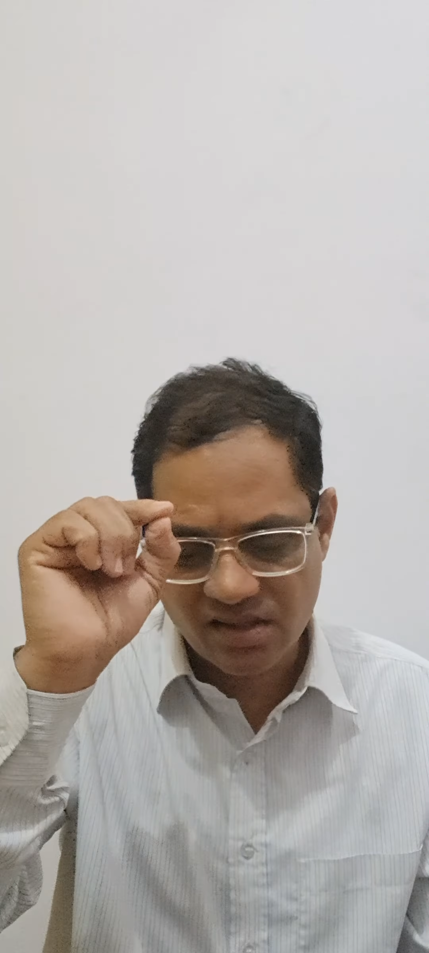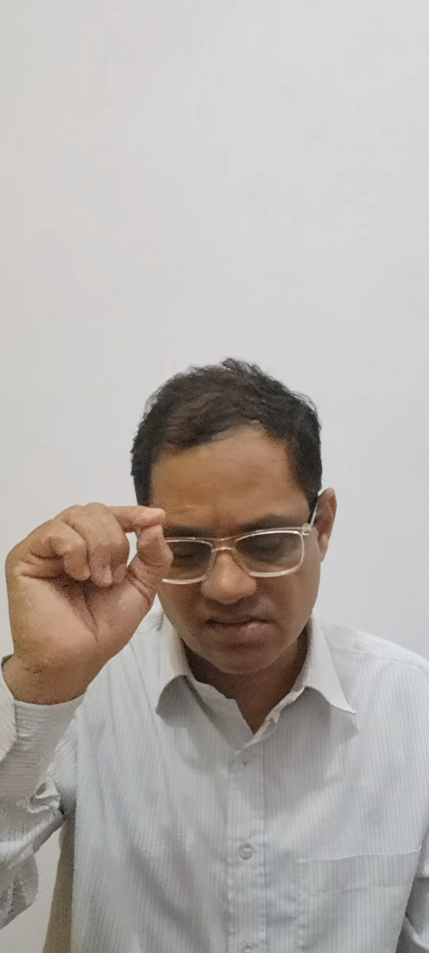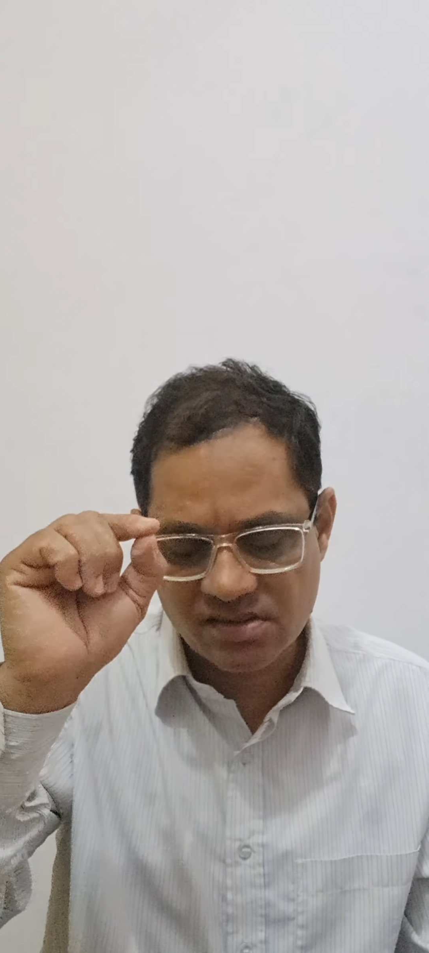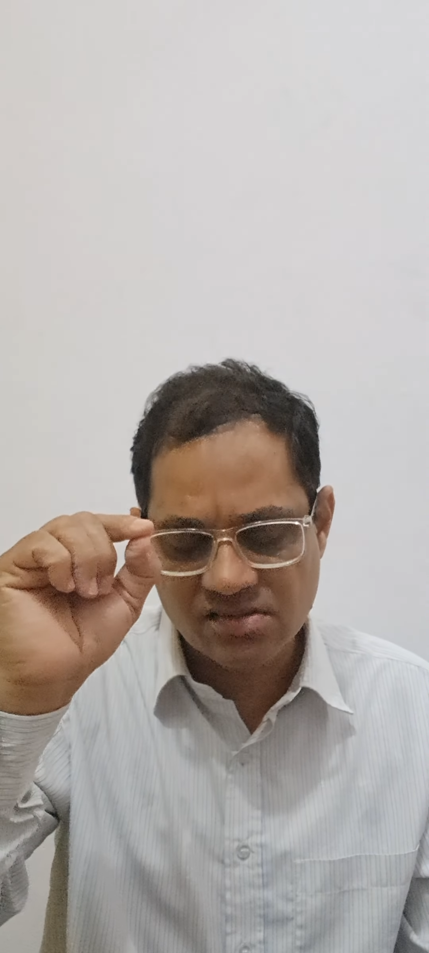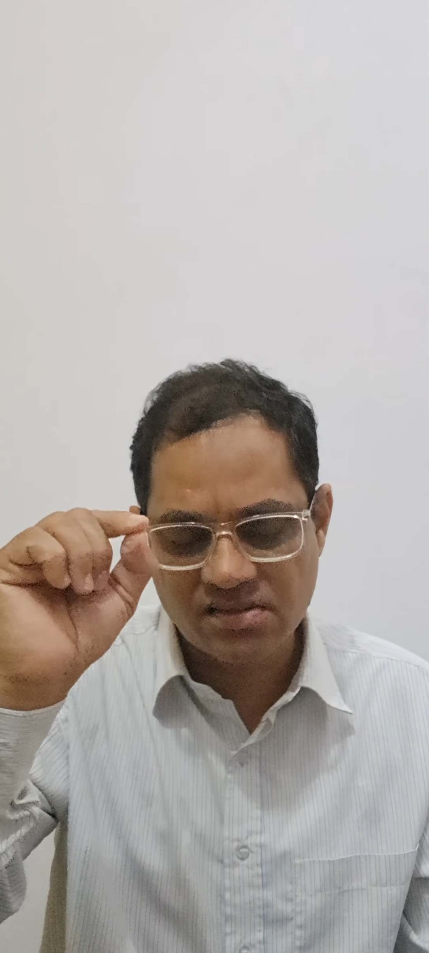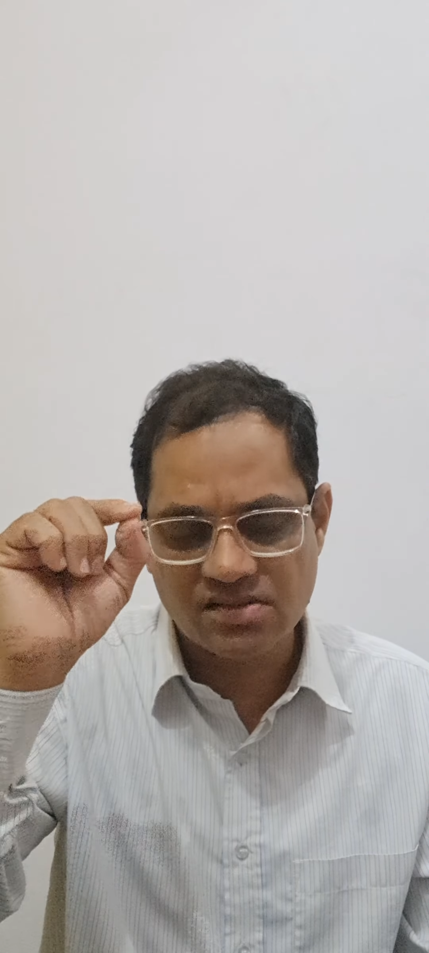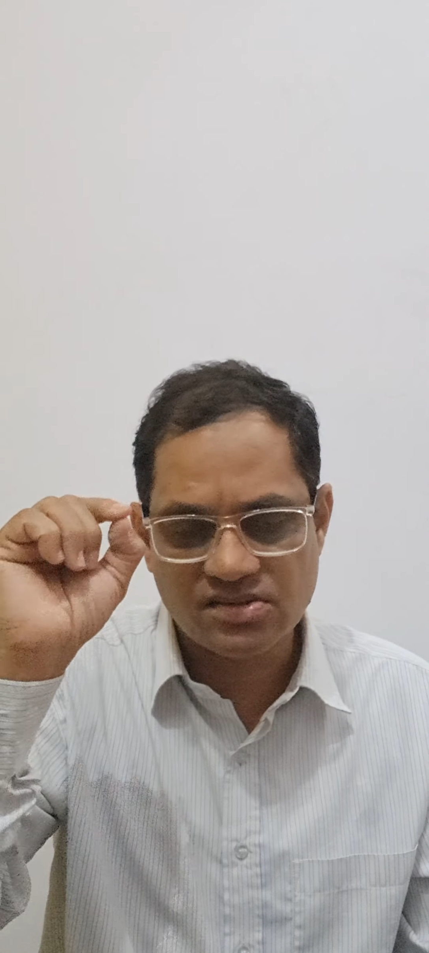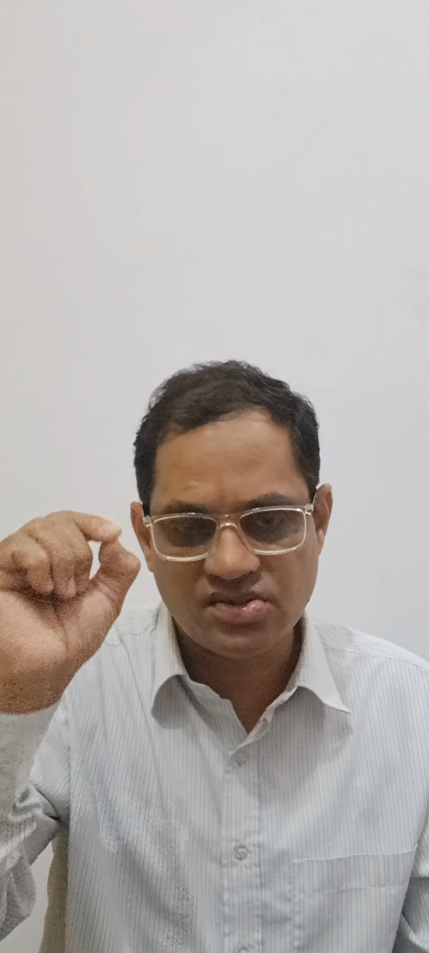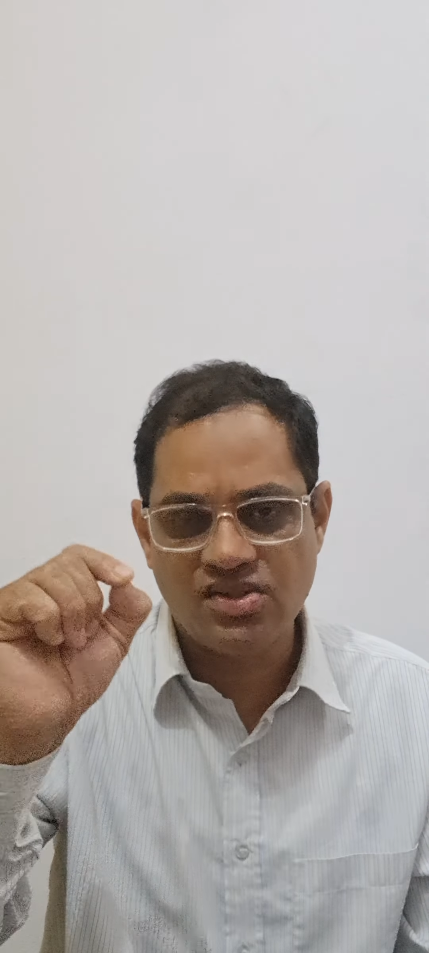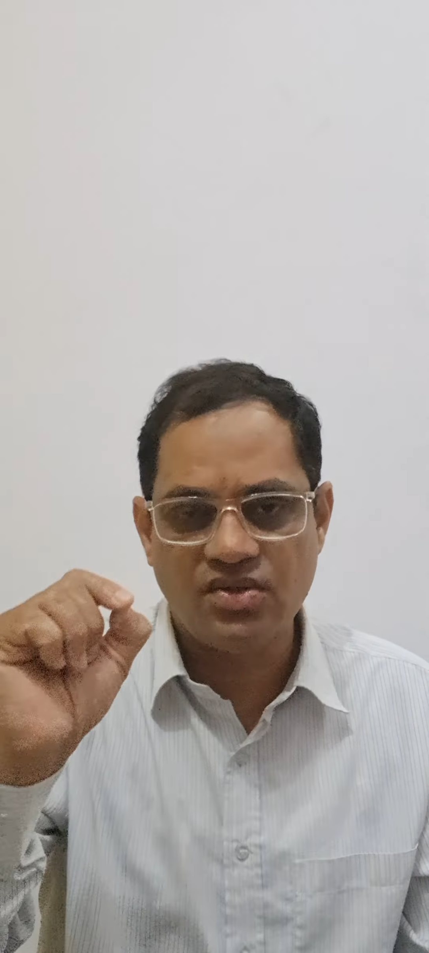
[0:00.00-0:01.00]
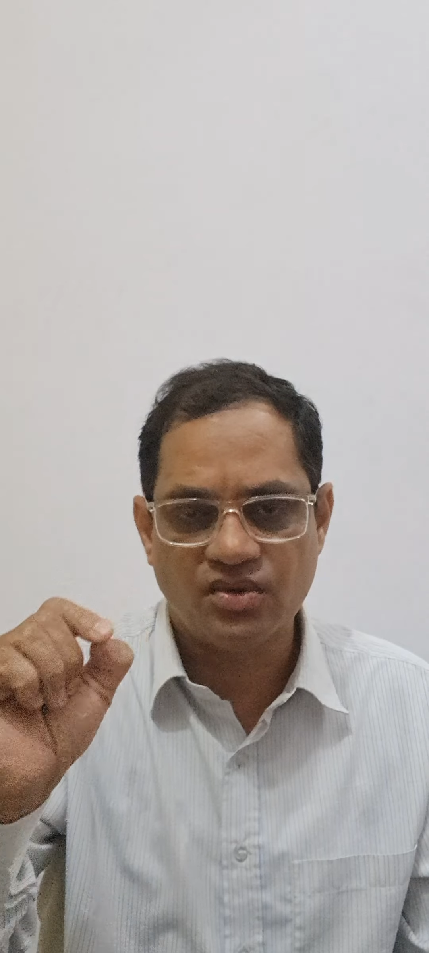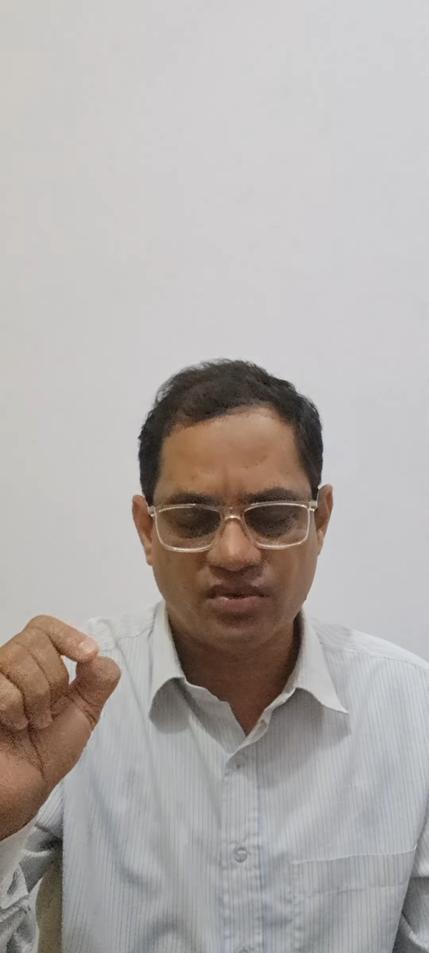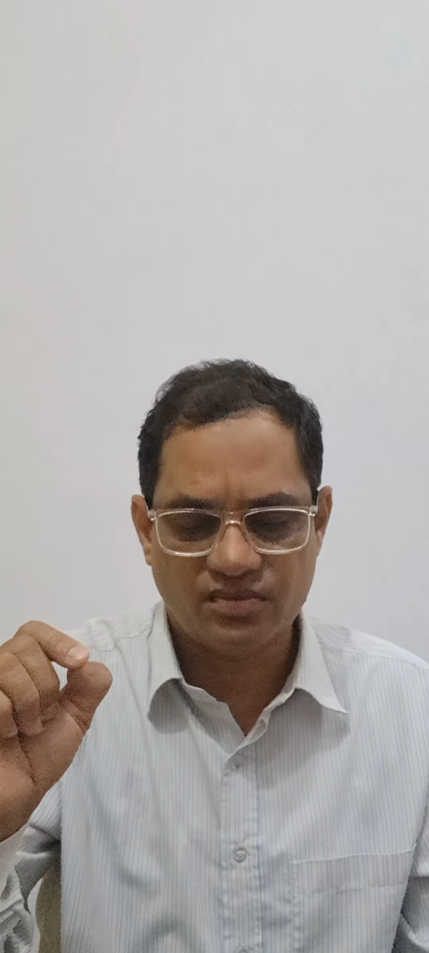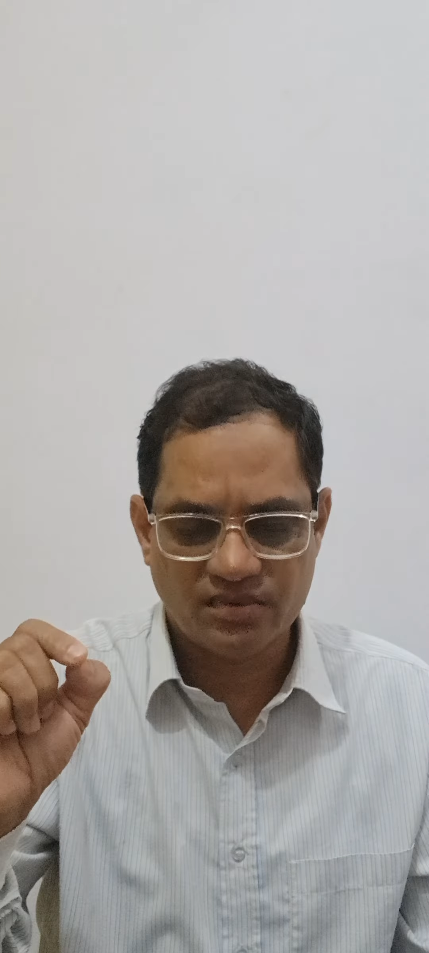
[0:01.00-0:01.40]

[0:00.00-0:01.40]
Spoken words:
existing, zero